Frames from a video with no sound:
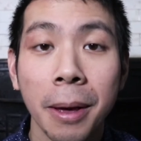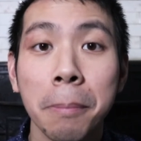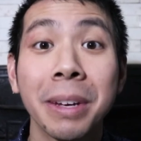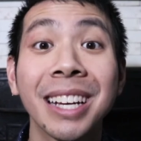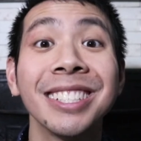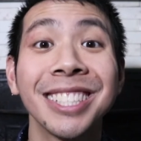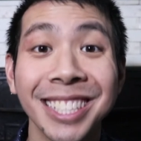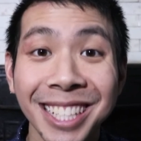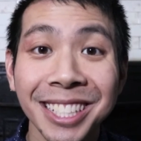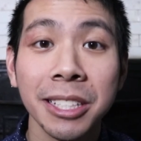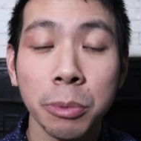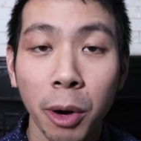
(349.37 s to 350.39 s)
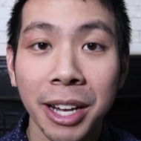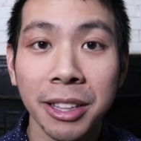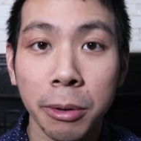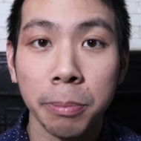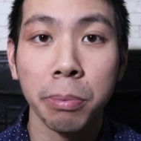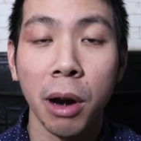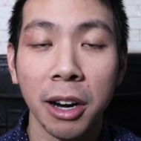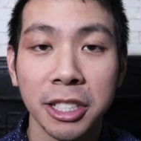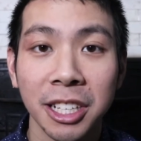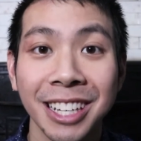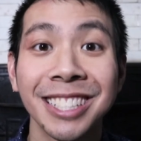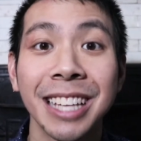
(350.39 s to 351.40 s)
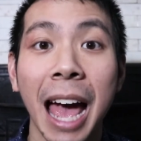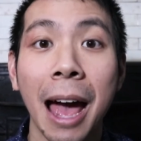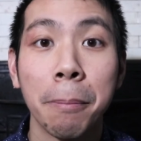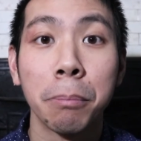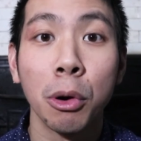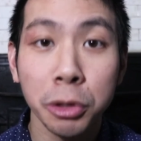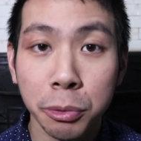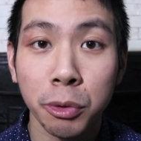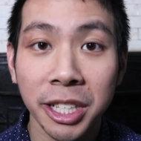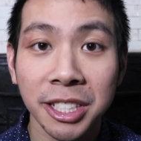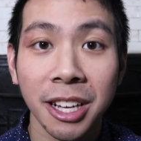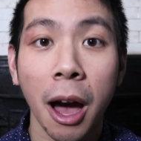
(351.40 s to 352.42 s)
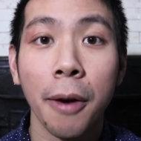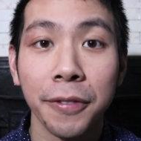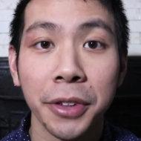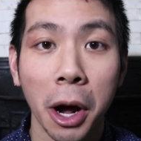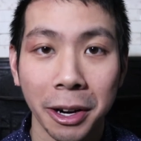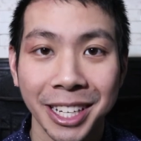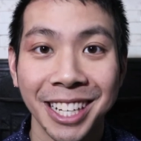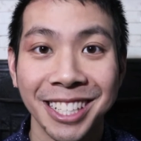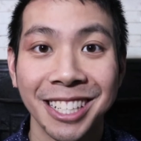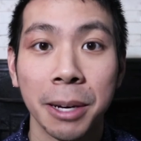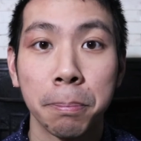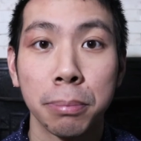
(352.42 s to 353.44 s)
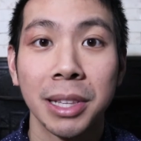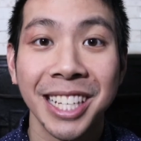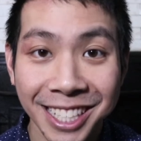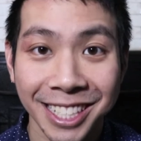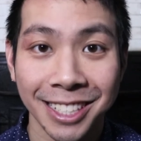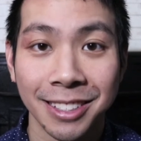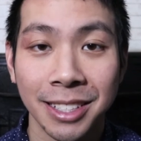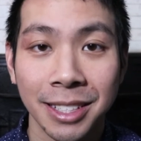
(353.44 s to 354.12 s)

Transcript: because this is when the project is at most risk of not getting completed.